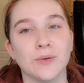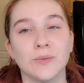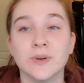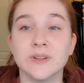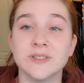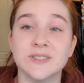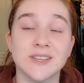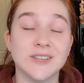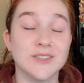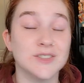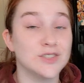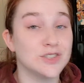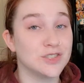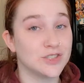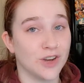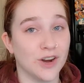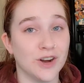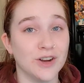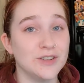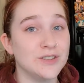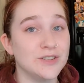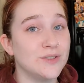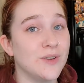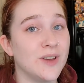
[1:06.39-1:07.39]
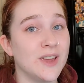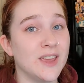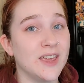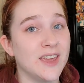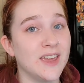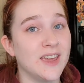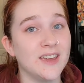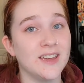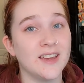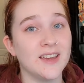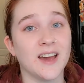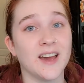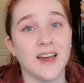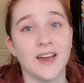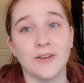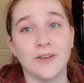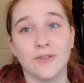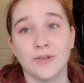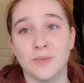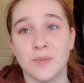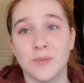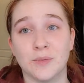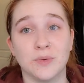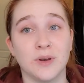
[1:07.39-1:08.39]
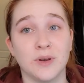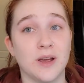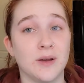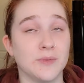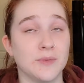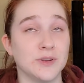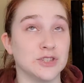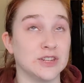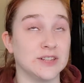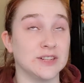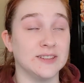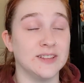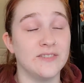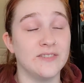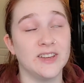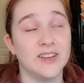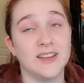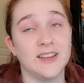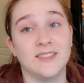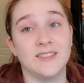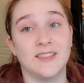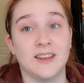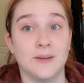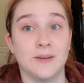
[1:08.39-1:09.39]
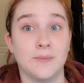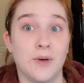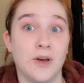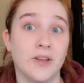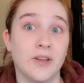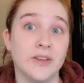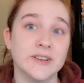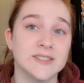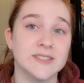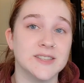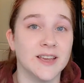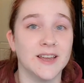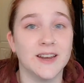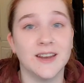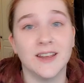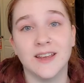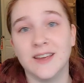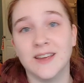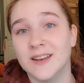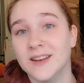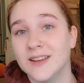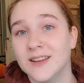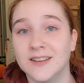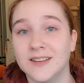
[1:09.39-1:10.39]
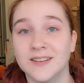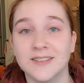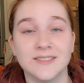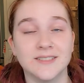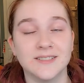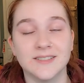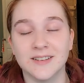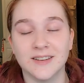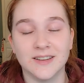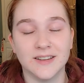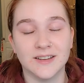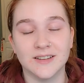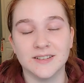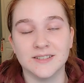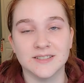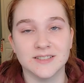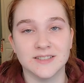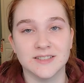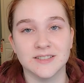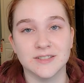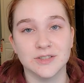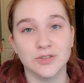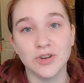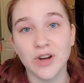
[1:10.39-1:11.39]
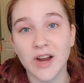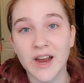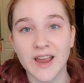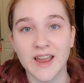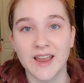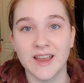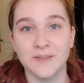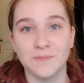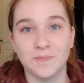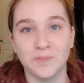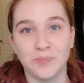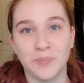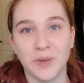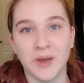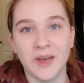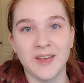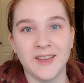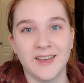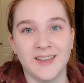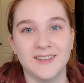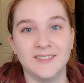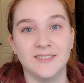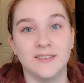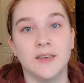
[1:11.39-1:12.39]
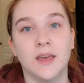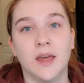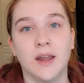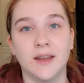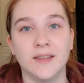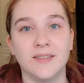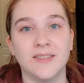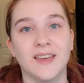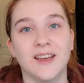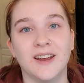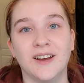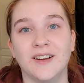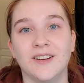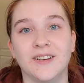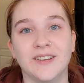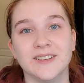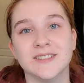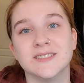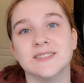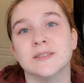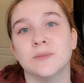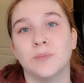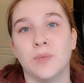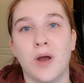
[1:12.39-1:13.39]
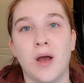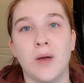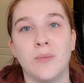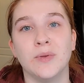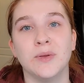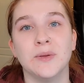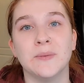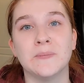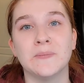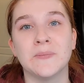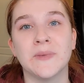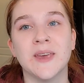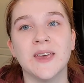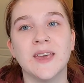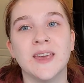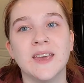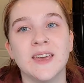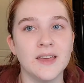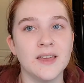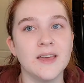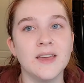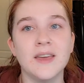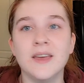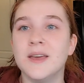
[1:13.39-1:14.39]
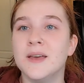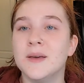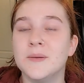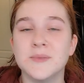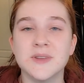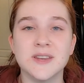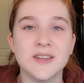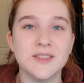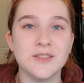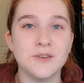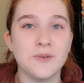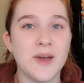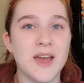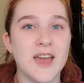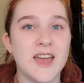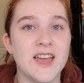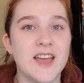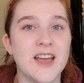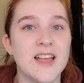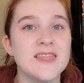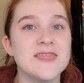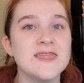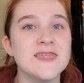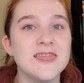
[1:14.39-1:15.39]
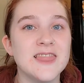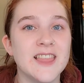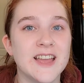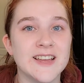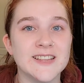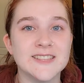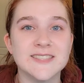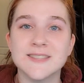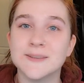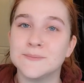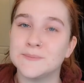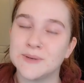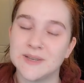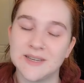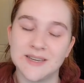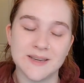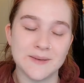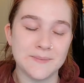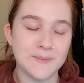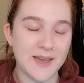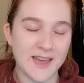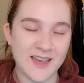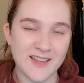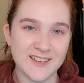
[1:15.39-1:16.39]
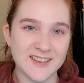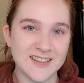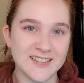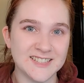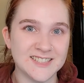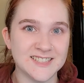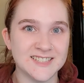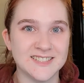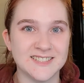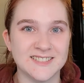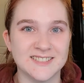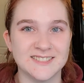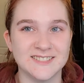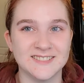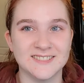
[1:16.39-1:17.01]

Once I start doing it, I remember how much I love it, and then I'm all excited, and it's great, but getting there is the problem. But either way, let's pick a palette.